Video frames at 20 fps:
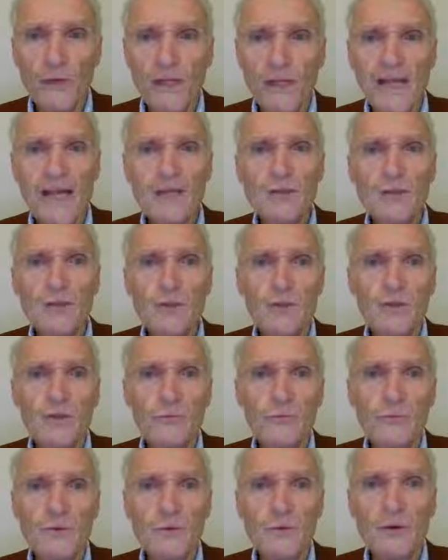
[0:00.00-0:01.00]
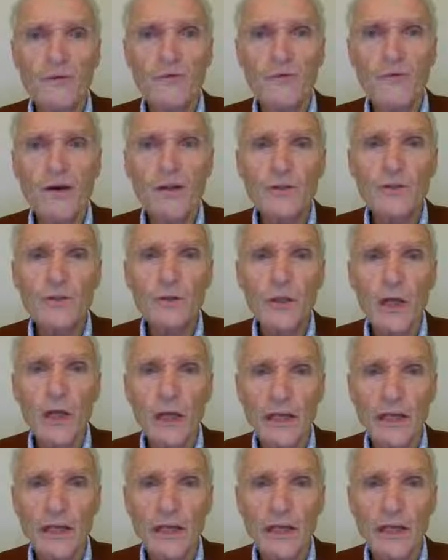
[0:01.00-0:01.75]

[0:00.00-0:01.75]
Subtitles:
relationship between functional